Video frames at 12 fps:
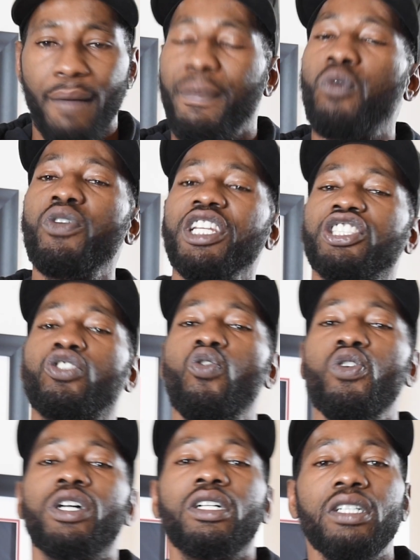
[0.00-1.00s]
But when it's
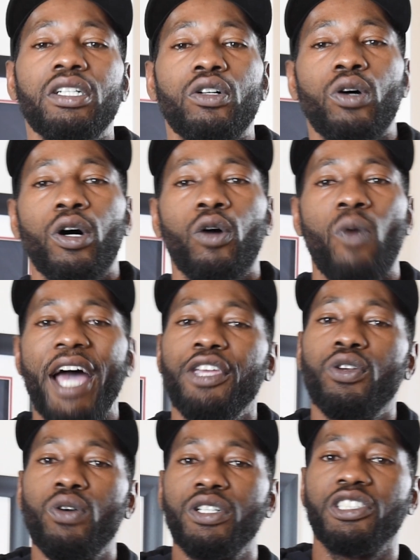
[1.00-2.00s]
going good, why you
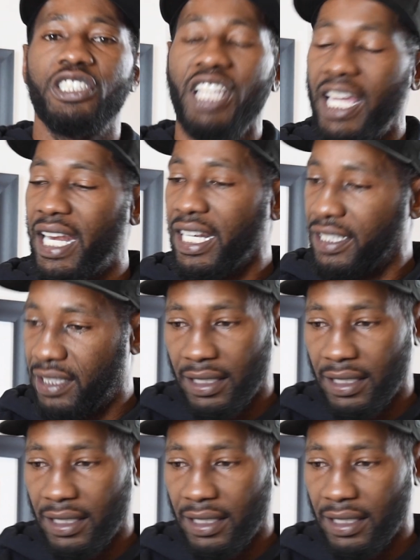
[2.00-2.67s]
don't understand?